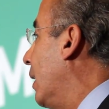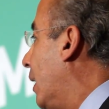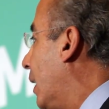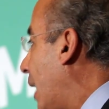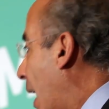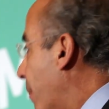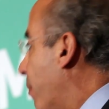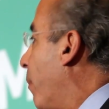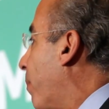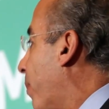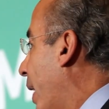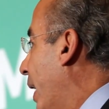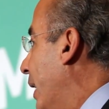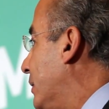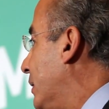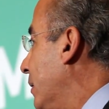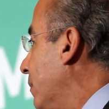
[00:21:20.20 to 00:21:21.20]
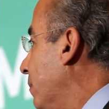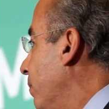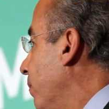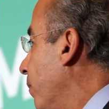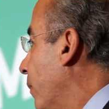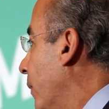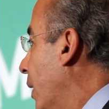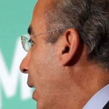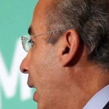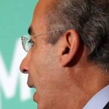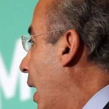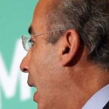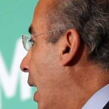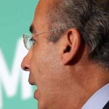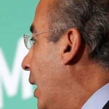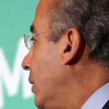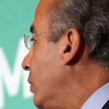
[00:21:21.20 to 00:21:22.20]
carbon pricing,
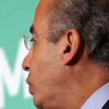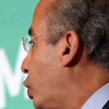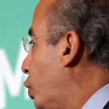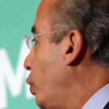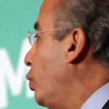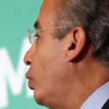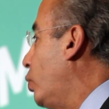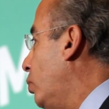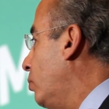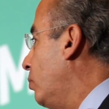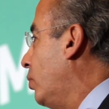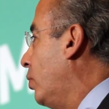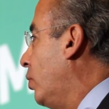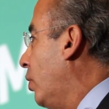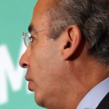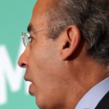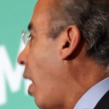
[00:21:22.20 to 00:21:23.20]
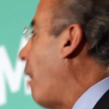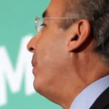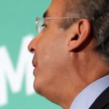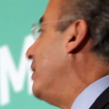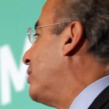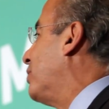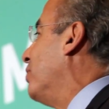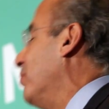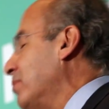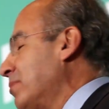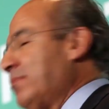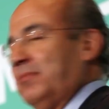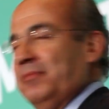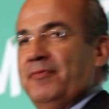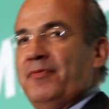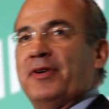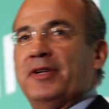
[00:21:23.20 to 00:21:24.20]
and 2 coming soon,
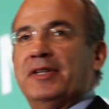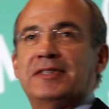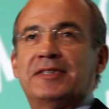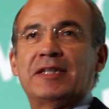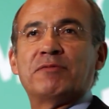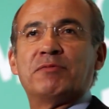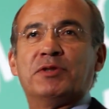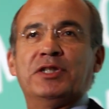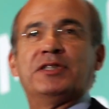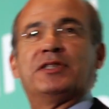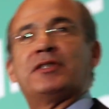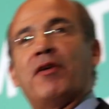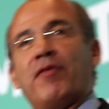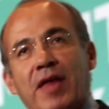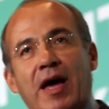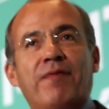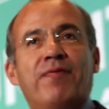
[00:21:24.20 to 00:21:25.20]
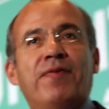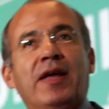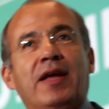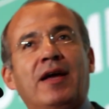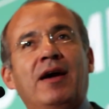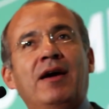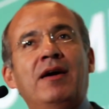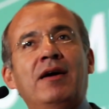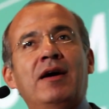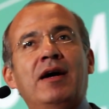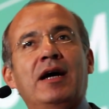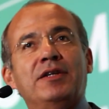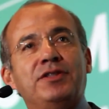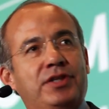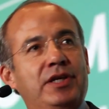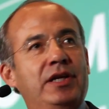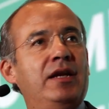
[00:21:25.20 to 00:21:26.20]
for instance, which is South Africa
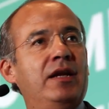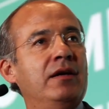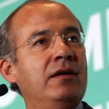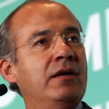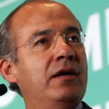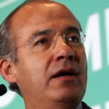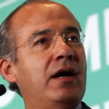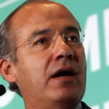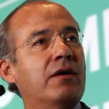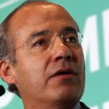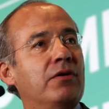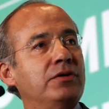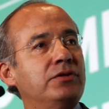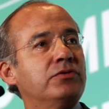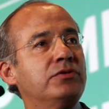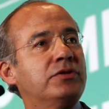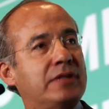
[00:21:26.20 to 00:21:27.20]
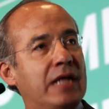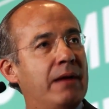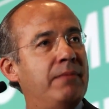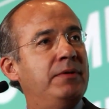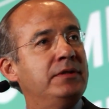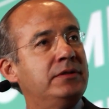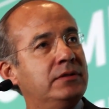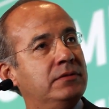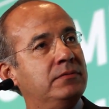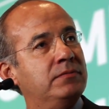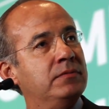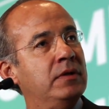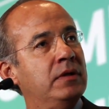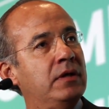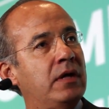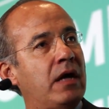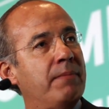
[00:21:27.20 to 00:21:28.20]
and Chile, are going to establish
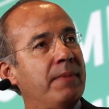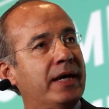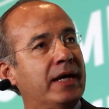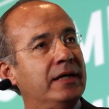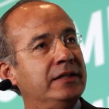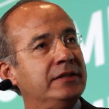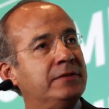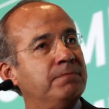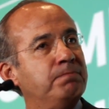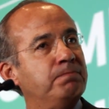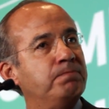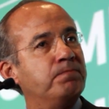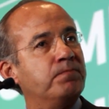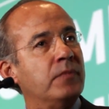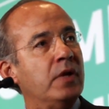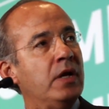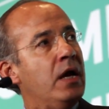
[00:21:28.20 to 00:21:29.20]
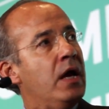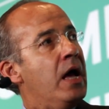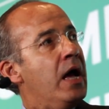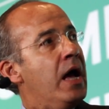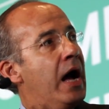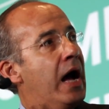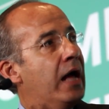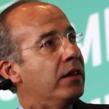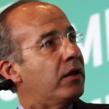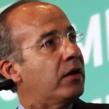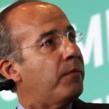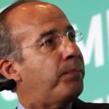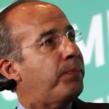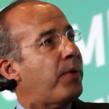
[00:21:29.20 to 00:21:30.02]
a mechanism. A lot of